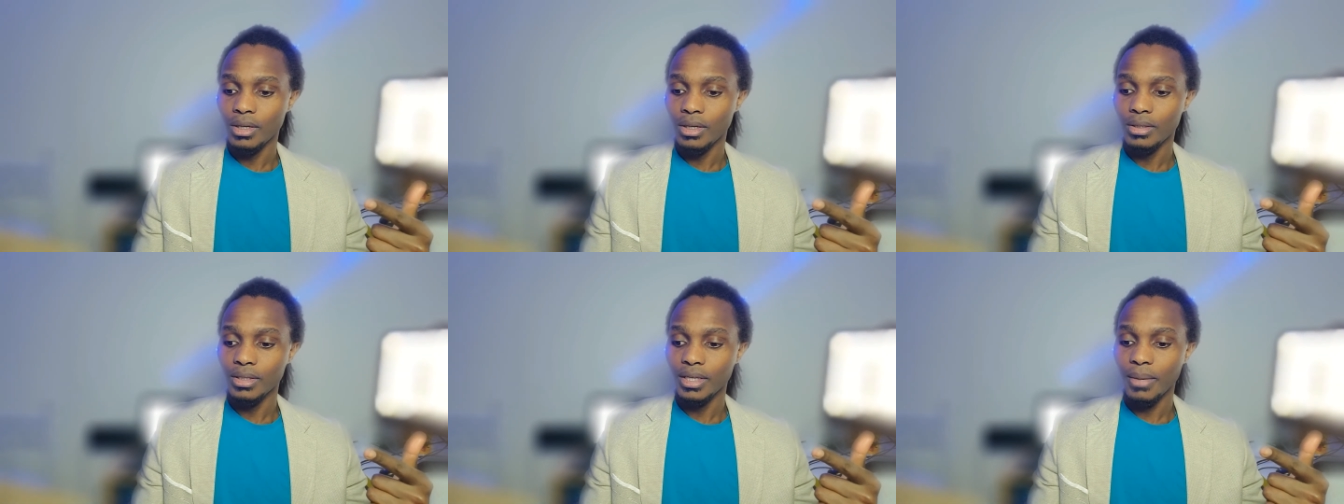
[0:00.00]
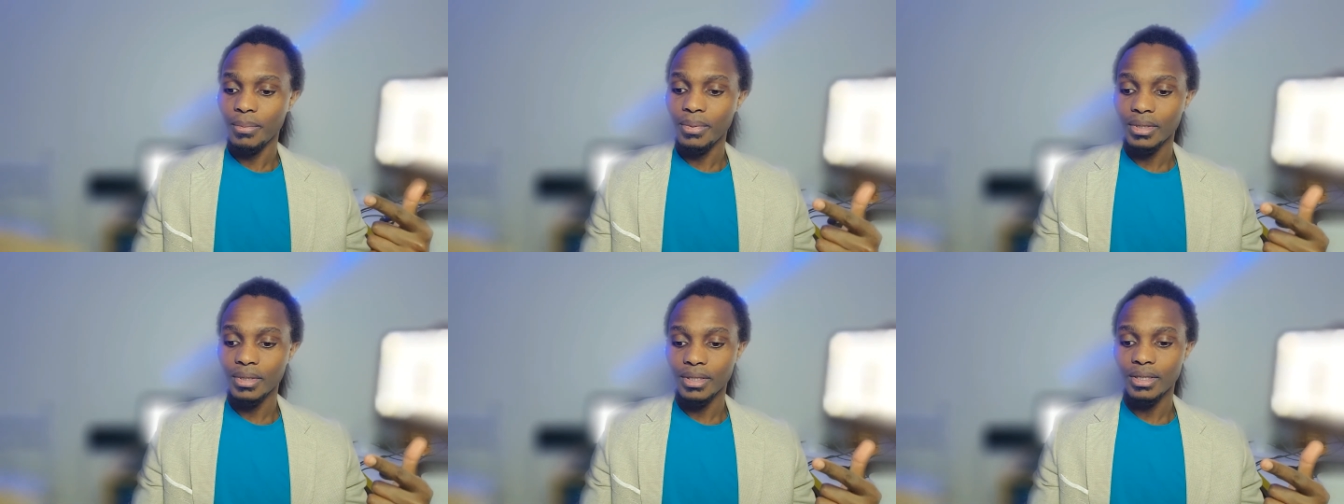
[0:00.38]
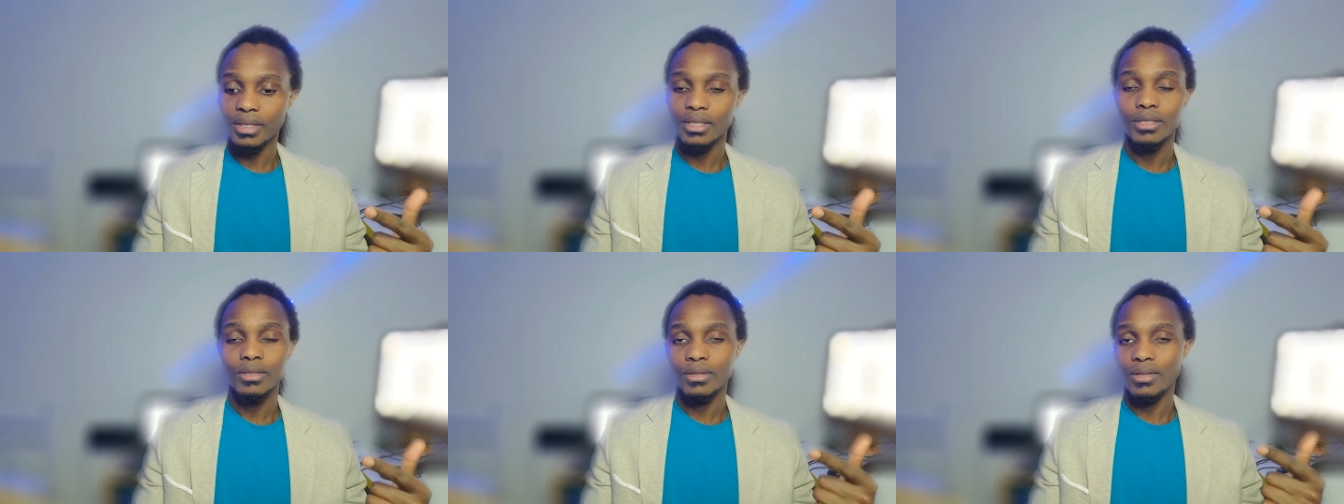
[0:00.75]
The ability
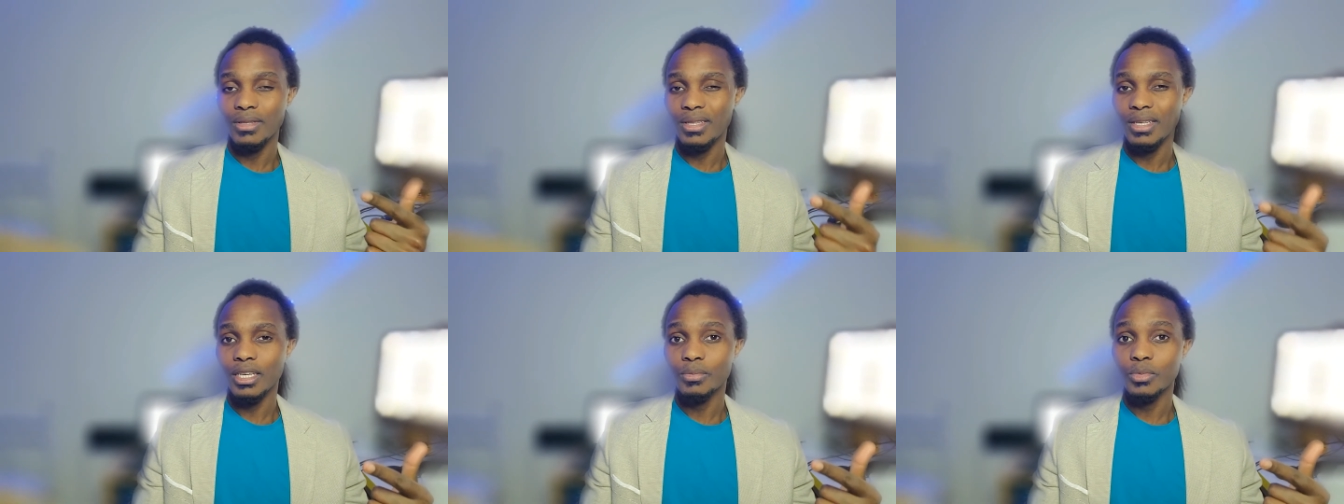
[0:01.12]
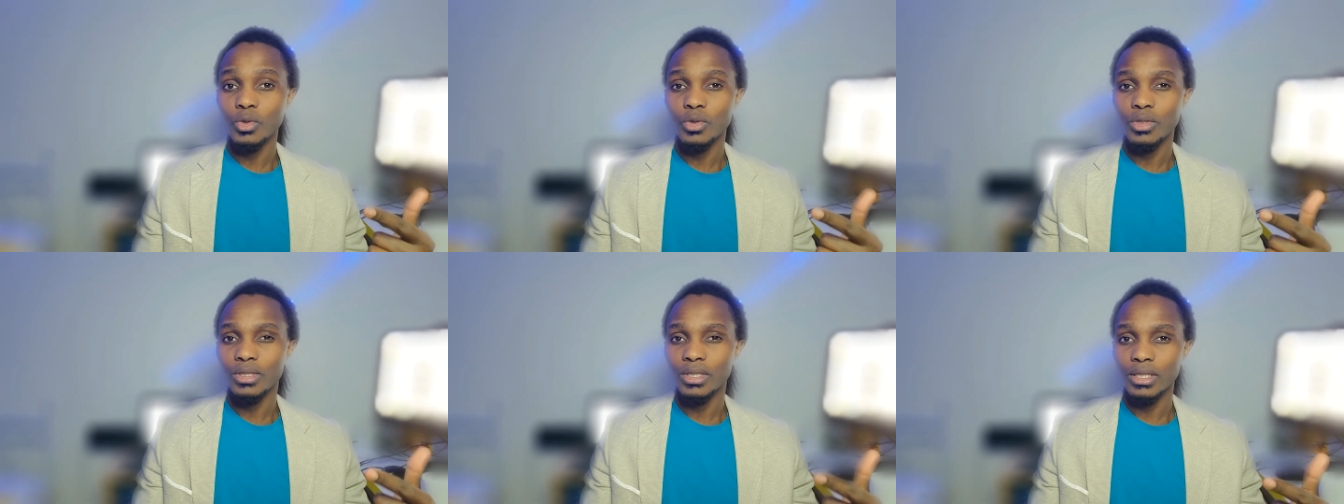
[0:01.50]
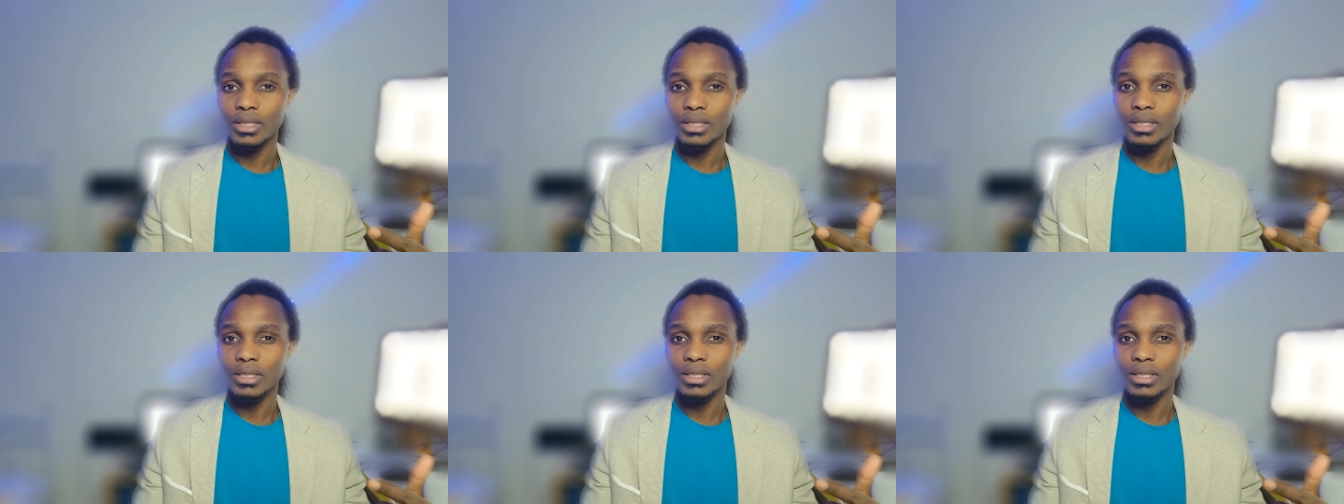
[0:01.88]
to think more clearly,